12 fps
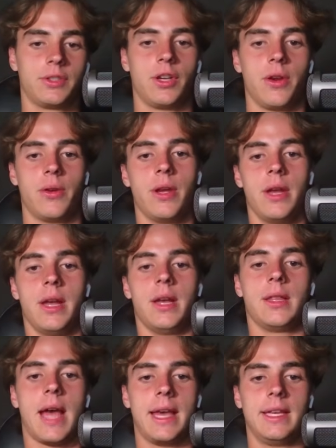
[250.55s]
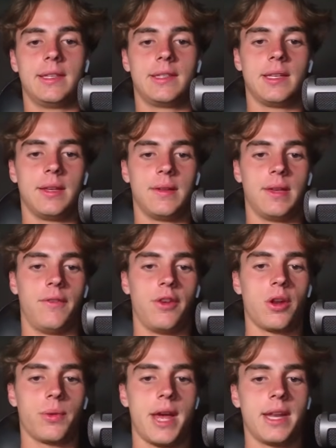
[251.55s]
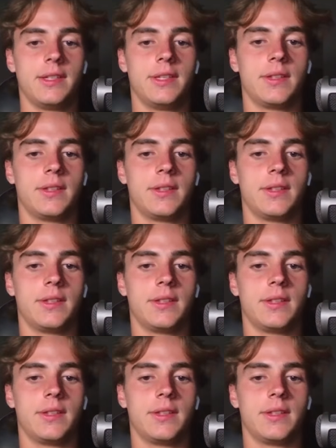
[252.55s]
So that is, if you don't know what that is,